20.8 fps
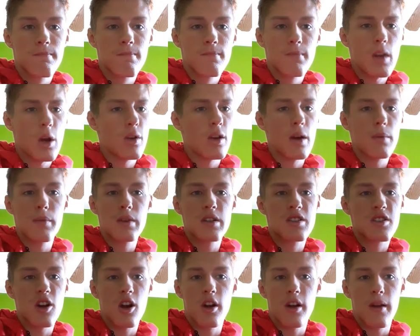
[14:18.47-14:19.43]
Don't get me
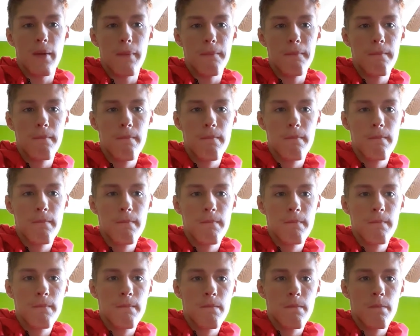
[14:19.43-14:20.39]
started.
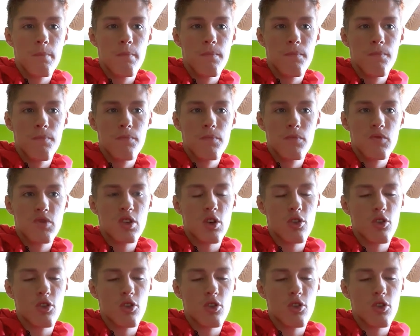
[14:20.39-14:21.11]
So